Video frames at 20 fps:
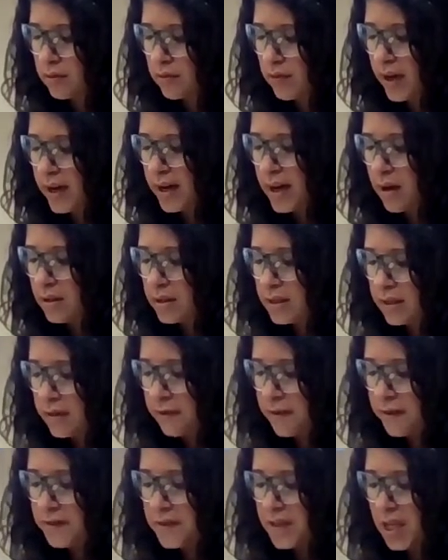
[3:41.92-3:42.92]
right now it's at
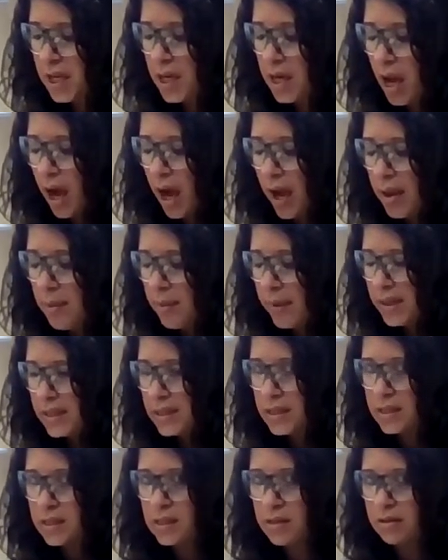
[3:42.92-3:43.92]
59, but
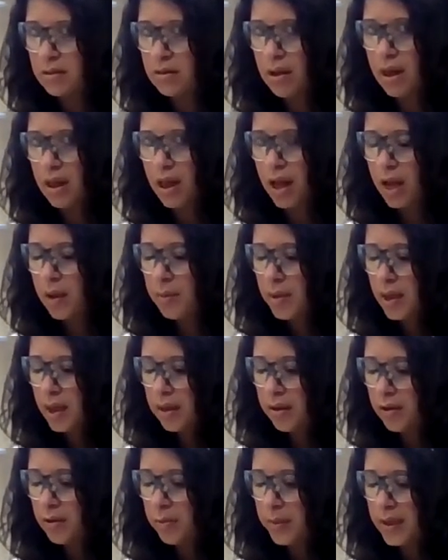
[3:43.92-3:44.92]
it's still climbing a
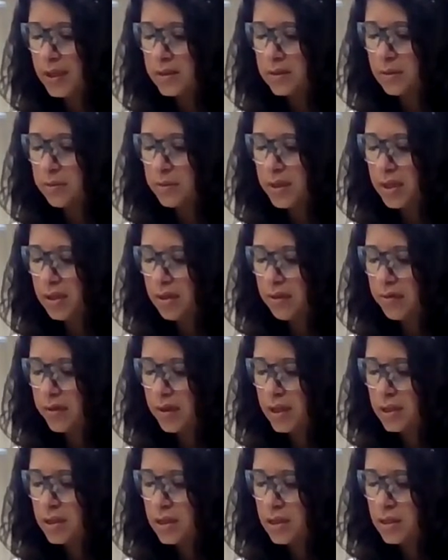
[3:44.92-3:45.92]
little bit. So I'm going to give
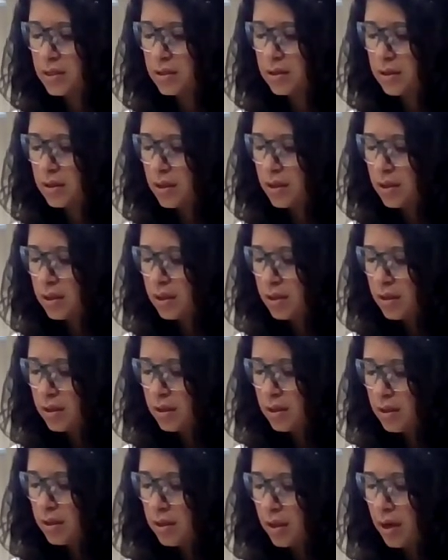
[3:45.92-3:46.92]
it,
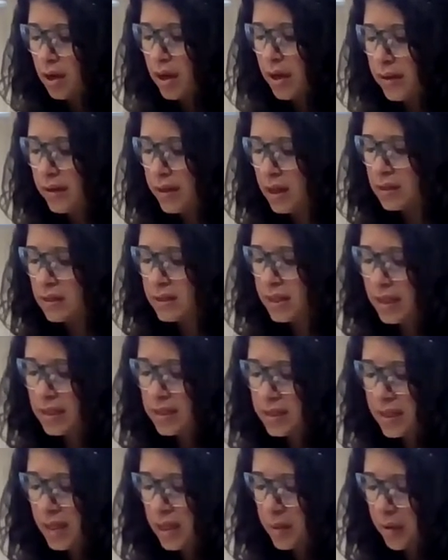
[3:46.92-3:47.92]
all right, now it's kind of
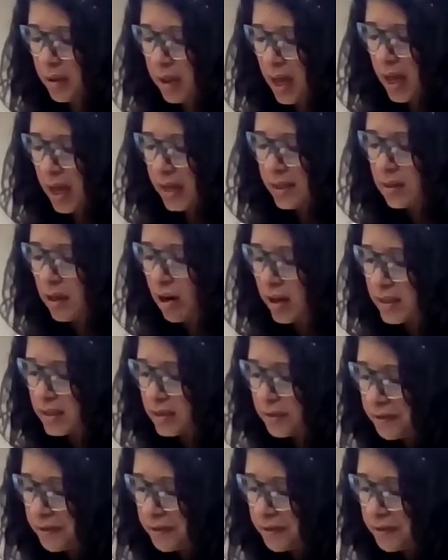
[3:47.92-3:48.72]
stabilized. All right, so